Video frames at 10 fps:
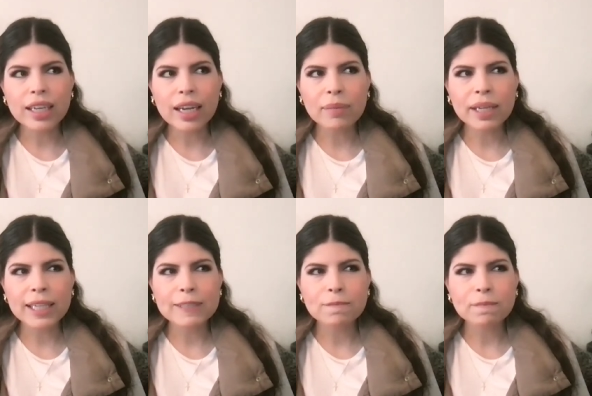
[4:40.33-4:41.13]

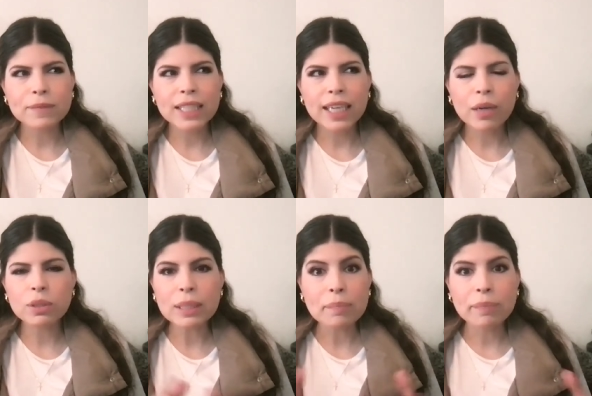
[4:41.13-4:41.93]
it
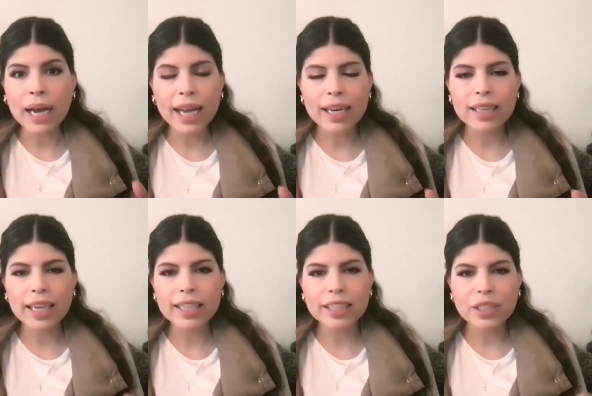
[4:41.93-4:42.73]
wasn't bad,
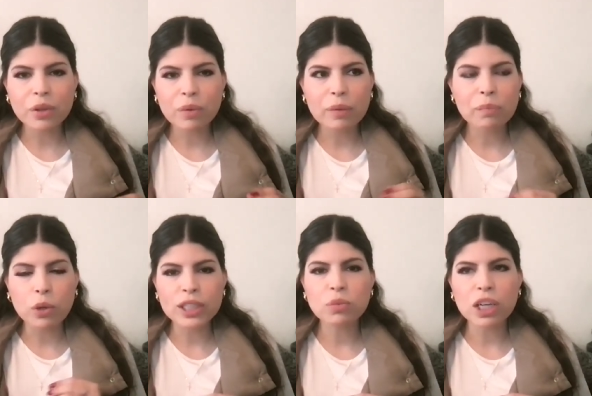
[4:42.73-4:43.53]
like, what
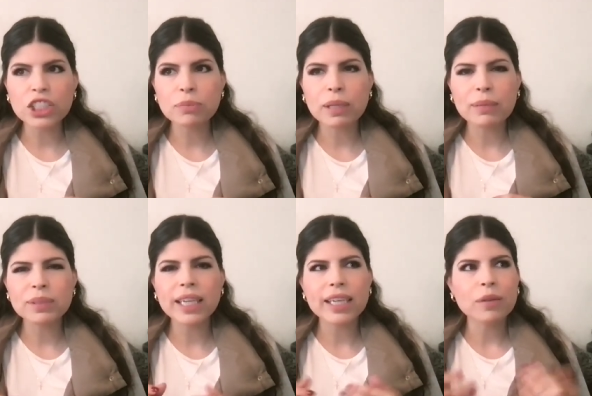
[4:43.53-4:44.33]
boys watch, but I'm
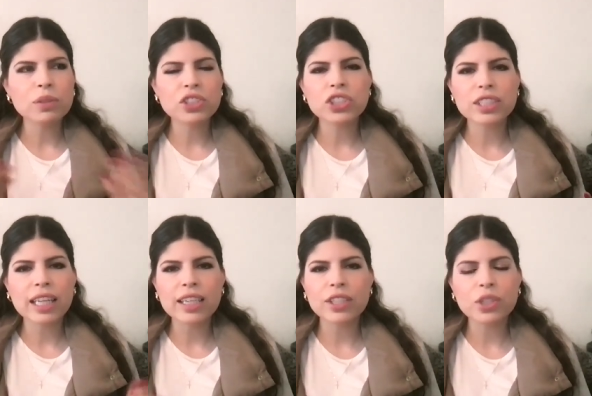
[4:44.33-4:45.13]
saying it was just
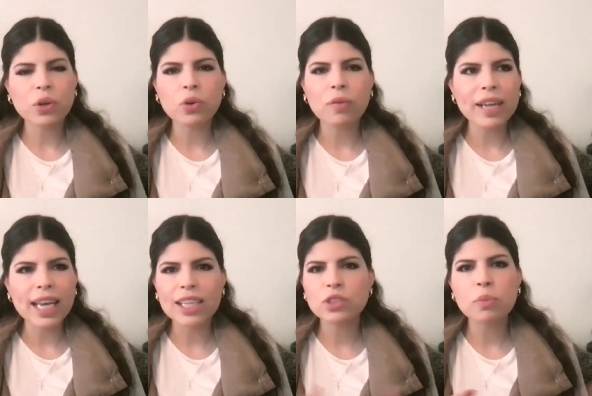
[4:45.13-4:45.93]
like,
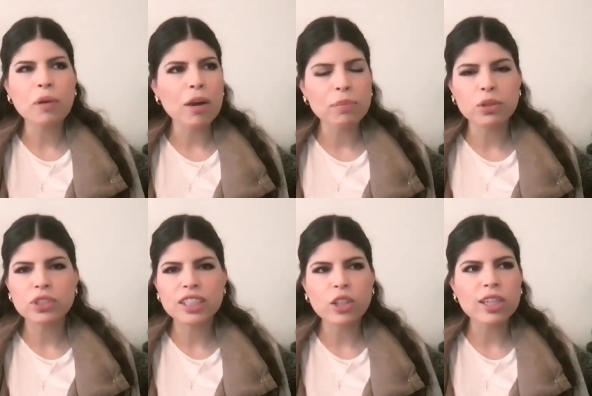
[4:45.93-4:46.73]
novelas, soap
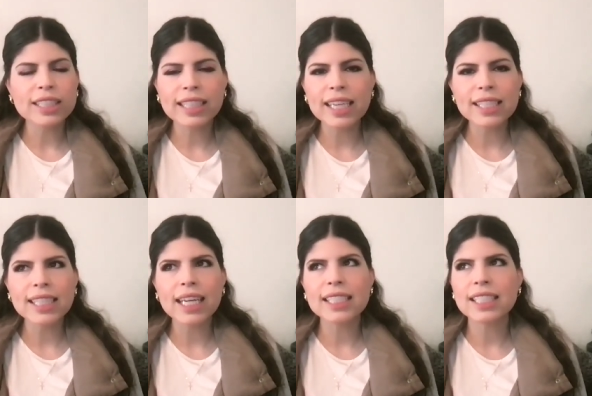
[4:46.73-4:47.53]
operas, the things
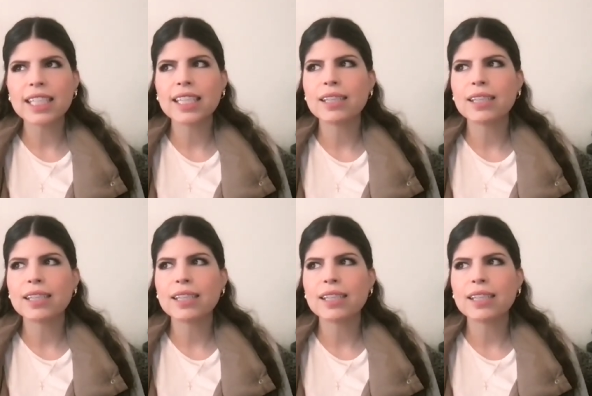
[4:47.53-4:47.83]
that,